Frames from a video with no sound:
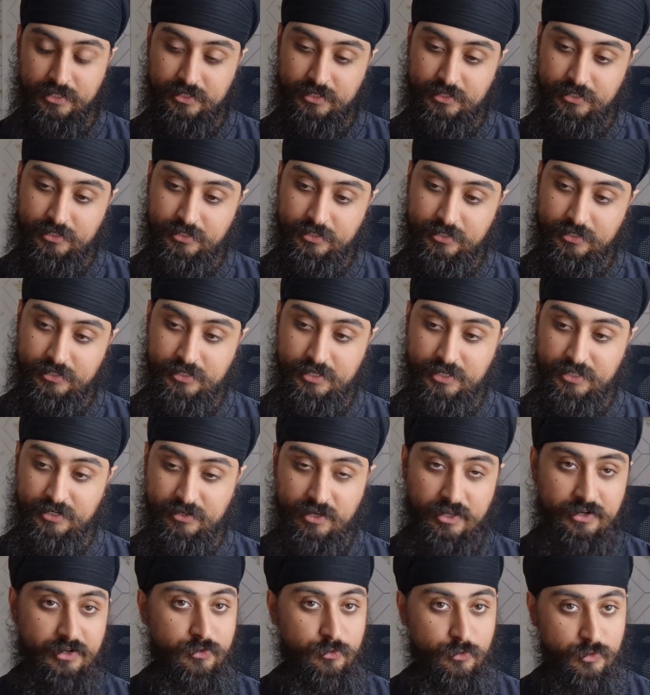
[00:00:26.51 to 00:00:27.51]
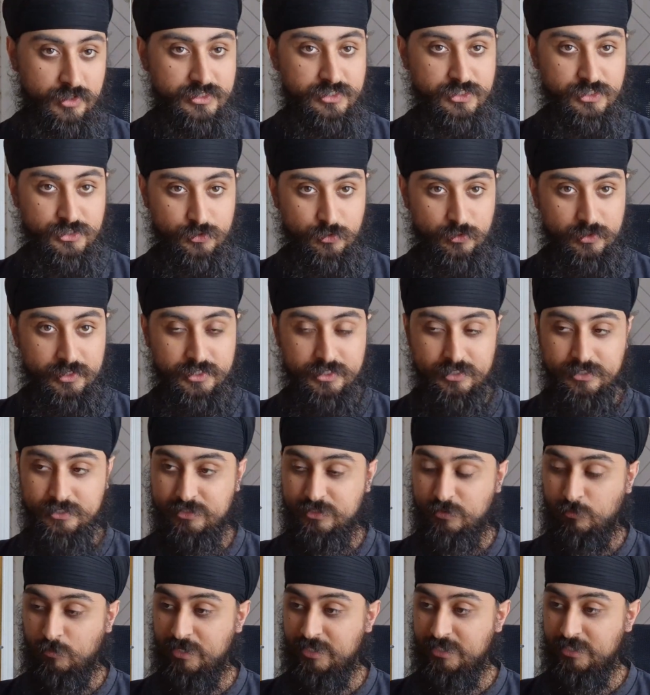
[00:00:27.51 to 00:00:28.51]
and I always enjoy
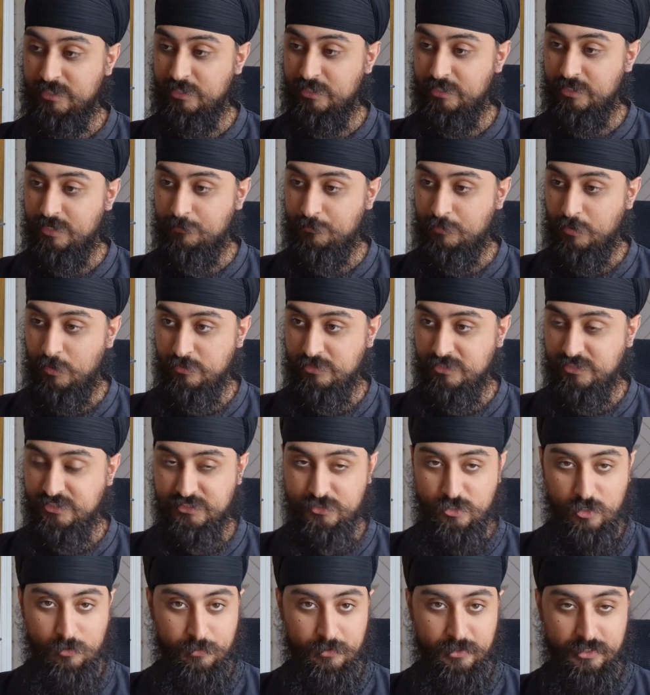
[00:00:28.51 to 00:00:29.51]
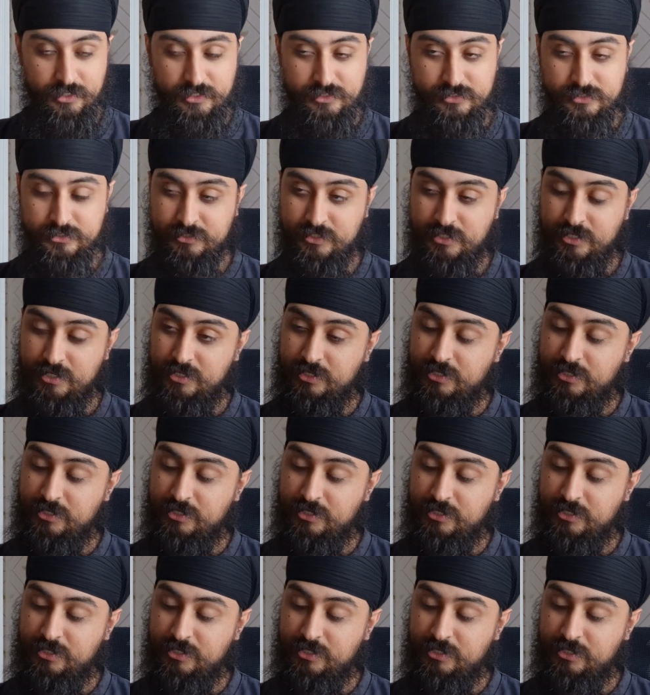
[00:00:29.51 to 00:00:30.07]
the way he approaches topics.